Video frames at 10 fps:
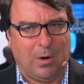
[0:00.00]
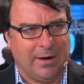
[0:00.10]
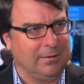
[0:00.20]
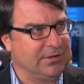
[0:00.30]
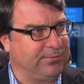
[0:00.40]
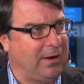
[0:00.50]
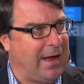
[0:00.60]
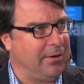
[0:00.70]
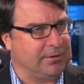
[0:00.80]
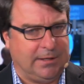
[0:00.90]
the wireless for
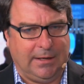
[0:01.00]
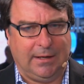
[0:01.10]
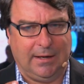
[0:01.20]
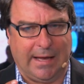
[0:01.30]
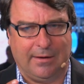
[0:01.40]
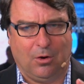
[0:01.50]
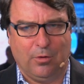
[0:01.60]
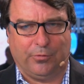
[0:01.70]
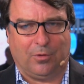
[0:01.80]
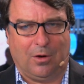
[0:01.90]
IoT and
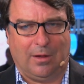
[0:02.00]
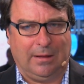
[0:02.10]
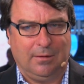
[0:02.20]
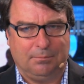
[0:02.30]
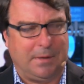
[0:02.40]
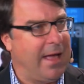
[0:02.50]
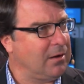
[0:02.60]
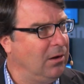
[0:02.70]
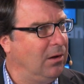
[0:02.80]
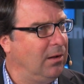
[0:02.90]
overall
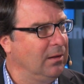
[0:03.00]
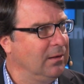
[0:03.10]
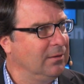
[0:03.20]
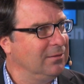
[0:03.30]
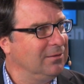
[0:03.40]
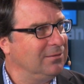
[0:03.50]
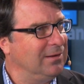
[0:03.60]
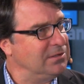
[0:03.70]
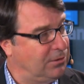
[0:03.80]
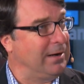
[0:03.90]
backhaul
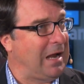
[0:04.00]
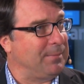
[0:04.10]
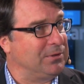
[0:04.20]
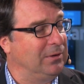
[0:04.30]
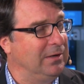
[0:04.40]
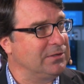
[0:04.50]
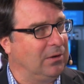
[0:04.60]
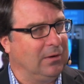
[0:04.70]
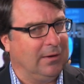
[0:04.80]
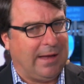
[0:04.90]
is a great opportunity.
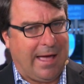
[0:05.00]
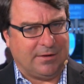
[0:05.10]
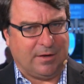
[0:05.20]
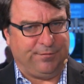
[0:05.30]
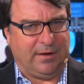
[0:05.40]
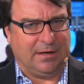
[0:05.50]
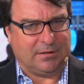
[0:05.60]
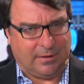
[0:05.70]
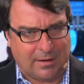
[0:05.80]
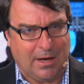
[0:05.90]
So how does it fit
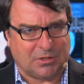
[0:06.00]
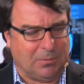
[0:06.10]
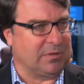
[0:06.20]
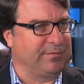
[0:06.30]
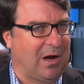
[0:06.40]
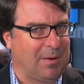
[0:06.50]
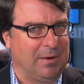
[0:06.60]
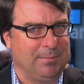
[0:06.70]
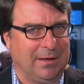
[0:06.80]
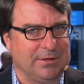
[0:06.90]
into the customer's
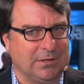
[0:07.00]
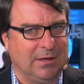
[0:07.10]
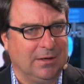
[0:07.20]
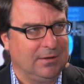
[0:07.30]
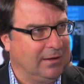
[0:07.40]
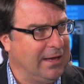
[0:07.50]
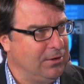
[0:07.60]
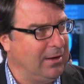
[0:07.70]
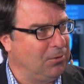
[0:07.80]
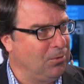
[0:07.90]
environment? Because again,
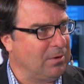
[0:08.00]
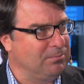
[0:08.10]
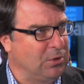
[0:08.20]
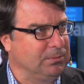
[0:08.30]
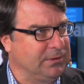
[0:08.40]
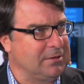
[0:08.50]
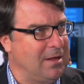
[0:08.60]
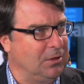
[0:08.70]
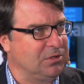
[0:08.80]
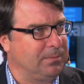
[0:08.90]
you got to work with multiple
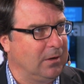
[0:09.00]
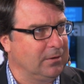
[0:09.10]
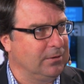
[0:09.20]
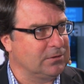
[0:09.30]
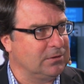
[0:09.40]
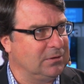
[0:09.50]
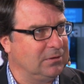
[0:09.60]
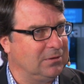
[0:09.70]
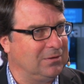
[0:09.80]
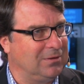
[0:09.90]
technology partners,
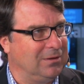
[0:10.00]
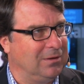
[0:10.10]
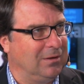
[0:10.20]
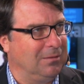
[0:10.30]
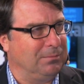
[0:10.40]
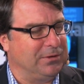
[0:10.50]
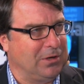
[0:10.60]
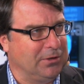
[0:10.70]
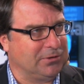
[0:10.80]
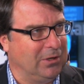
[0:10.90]
but there's
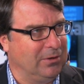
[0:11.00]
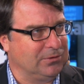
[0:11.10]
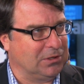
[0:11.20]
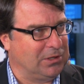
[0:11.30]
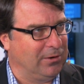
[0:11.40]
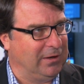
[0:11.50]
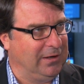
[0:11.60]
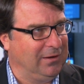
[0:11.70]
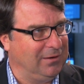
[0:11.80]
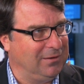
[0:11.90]
also
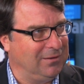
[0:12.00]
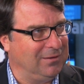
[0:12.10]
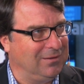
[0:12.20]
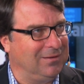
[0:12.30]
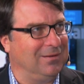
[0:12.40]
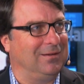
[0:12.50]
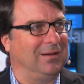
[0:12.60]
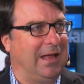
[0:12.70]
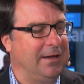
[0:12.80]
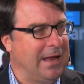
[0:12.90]
security,
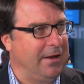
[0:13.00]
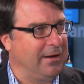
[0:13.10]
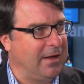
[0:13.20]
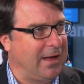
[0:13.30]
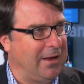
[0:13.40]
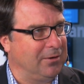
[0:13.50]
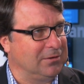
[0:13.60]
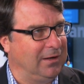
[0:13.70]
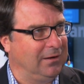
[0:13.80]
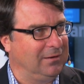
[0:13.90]
right. And now you got
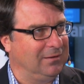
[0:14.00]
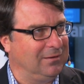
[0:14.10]
IoT.